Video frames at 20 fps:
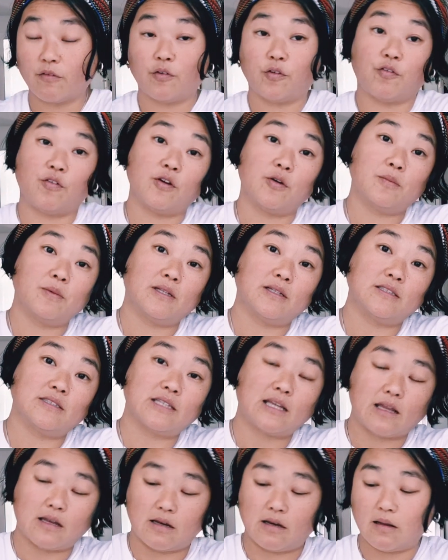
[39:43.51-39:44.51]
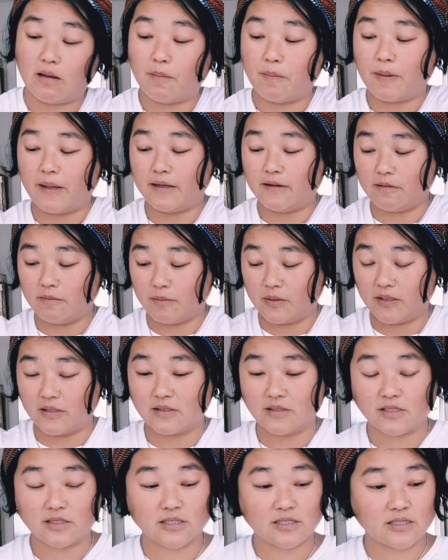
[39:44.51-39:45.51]
fulfillment and
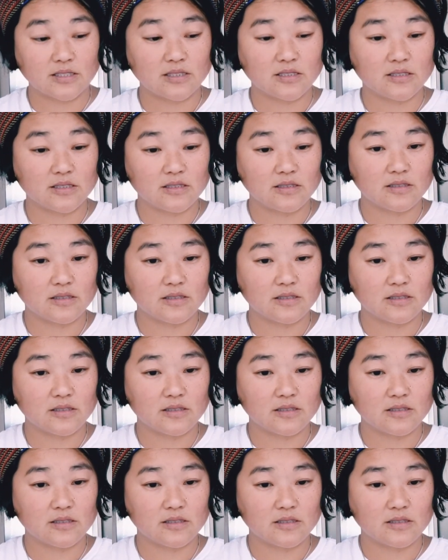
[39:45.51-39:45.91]
abandonment.